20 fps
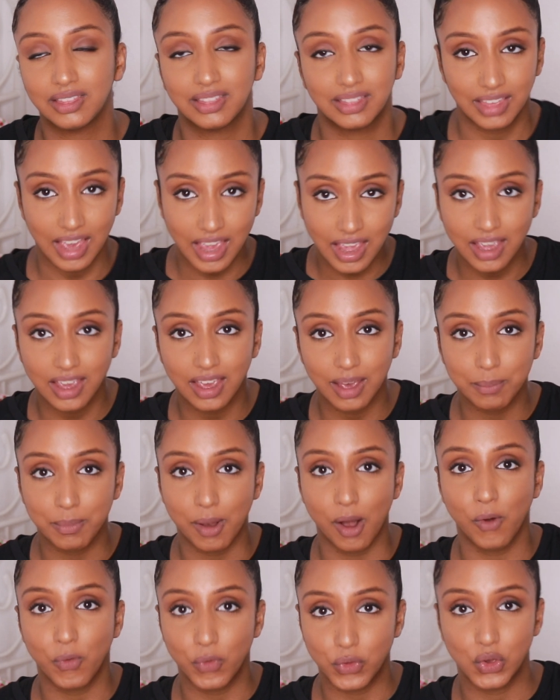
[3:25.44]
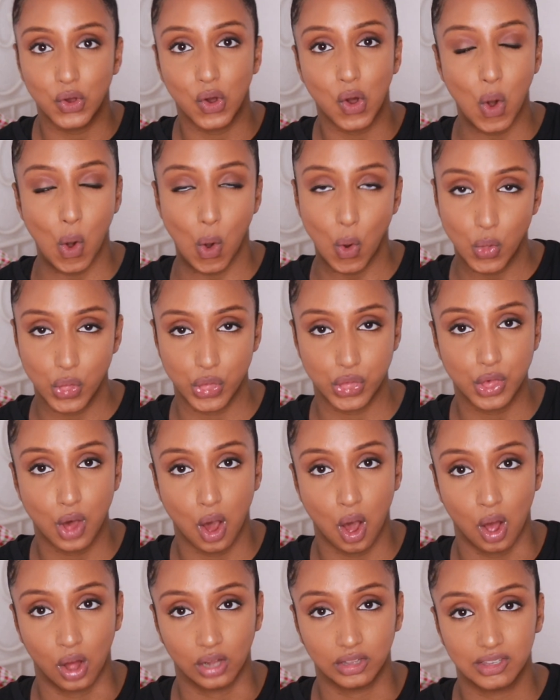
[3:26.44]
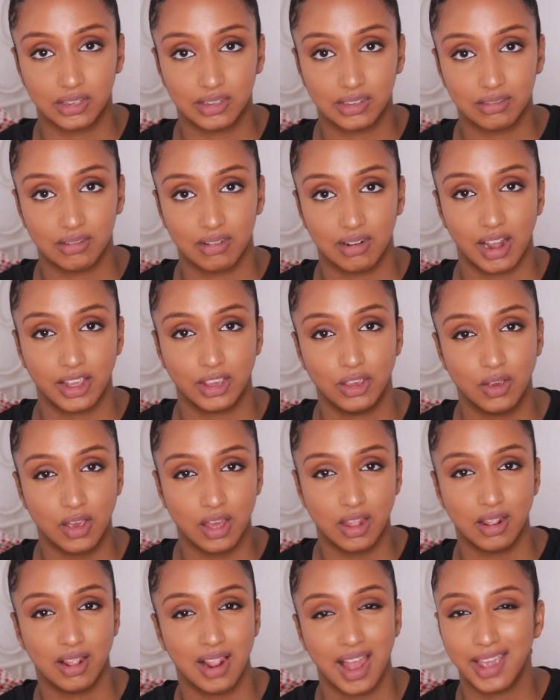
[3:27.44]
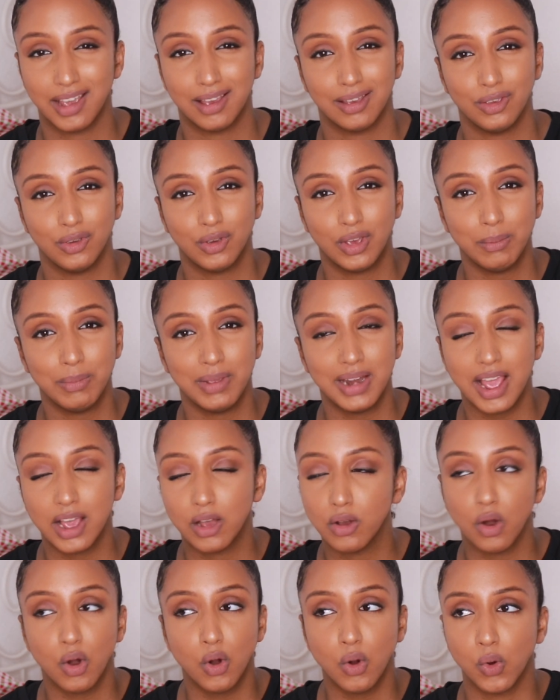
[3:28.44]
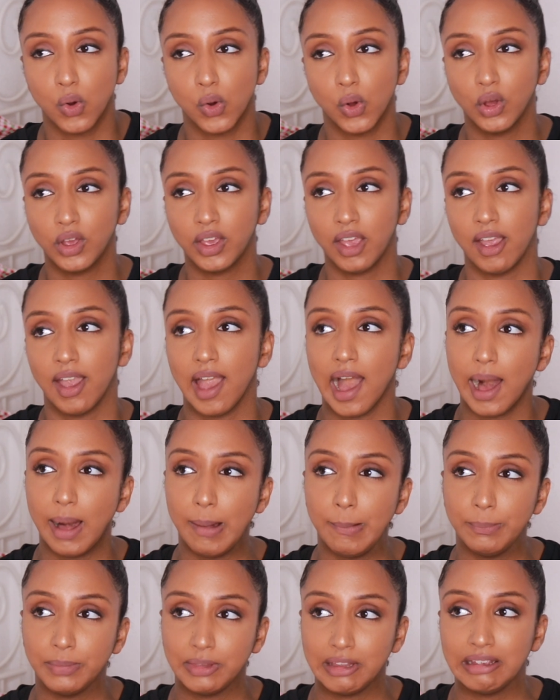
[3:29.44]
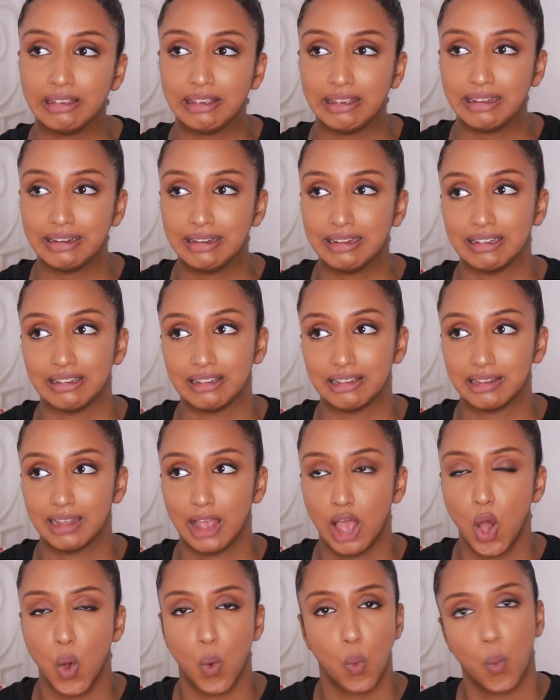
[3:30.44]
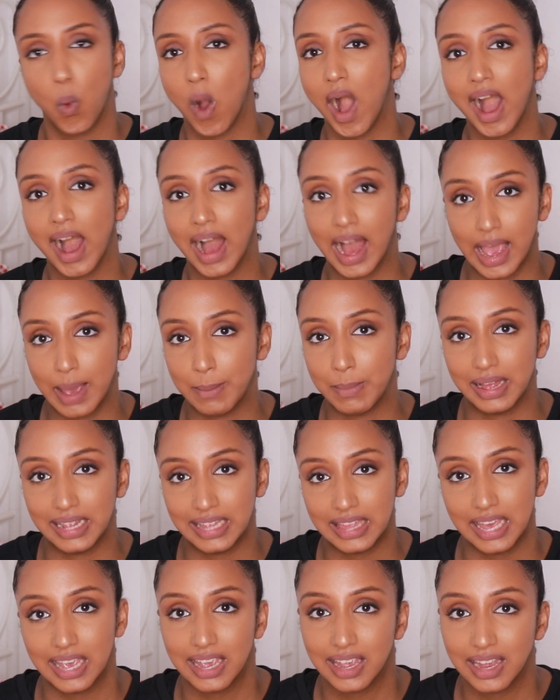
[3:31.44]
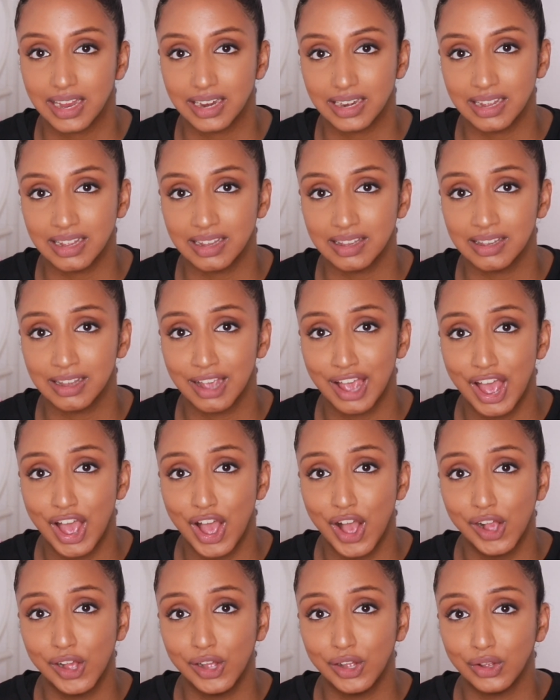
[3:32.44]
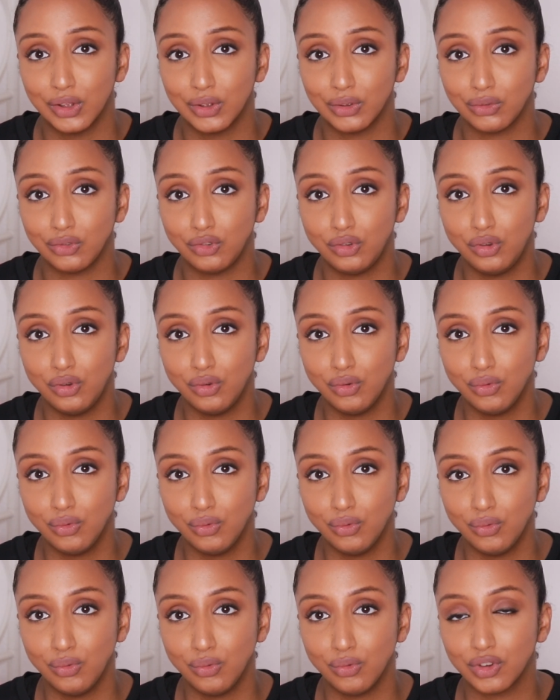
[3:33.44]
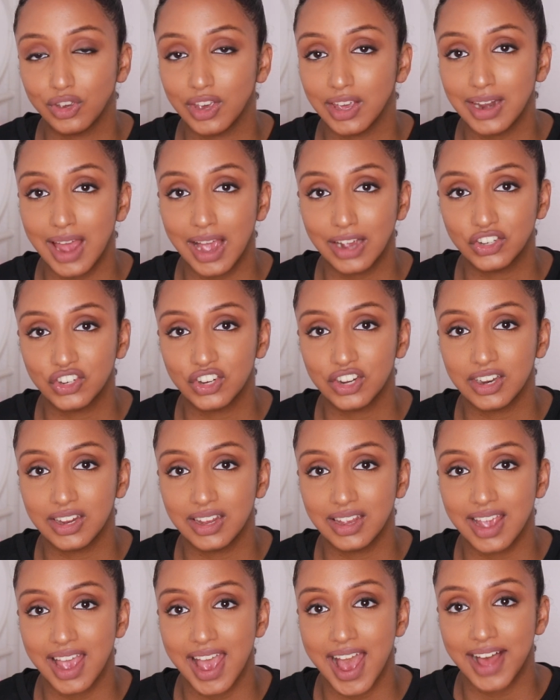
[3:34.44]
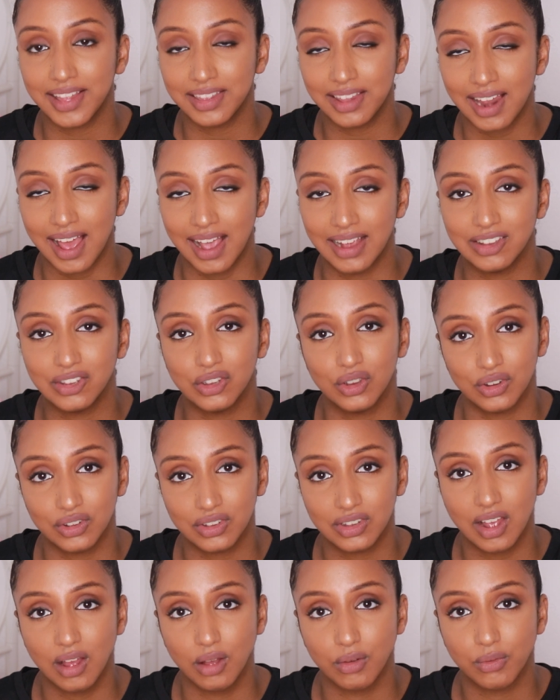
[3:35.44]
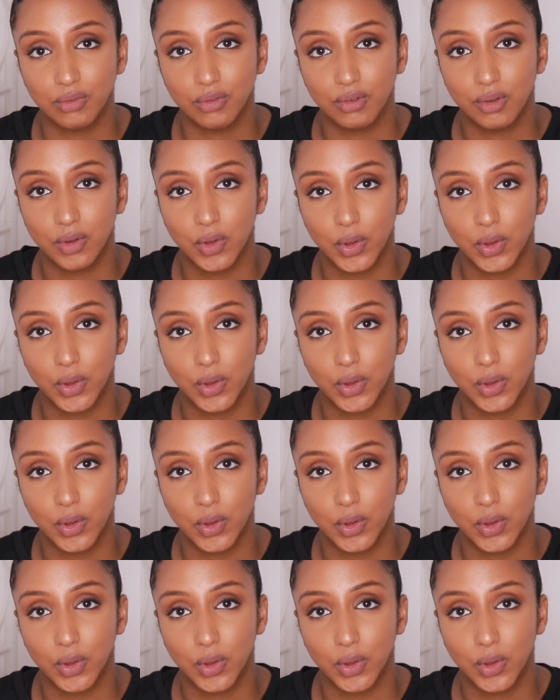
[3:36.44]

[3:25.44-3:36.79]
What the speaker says: think about your own thoughts. Like, you can be like, oh, okay, I'm thinking this. Why am I thinking this? You can actually analyze yourself,